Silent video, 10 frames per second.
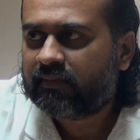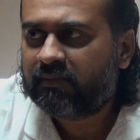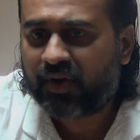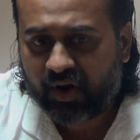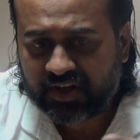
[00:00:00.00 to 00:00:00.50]

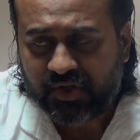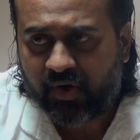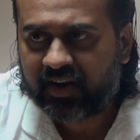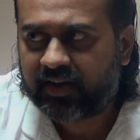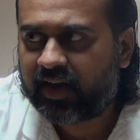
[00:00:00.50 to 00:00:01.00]
Because you
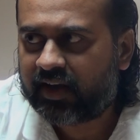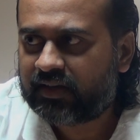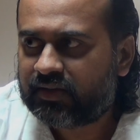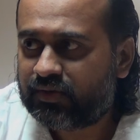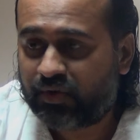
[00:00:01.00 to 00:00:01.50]
are
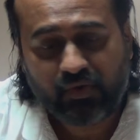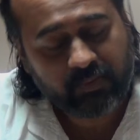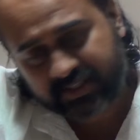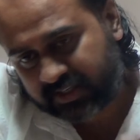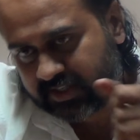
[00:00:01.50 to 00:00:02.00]
here, so you
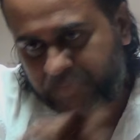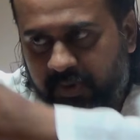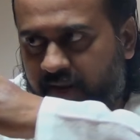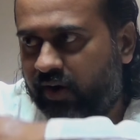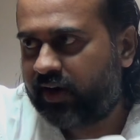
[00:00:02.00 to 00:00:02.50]
must
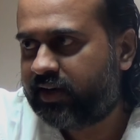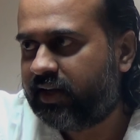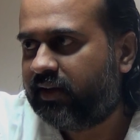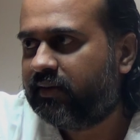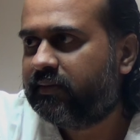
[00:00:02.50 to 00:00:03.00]
display loyalty.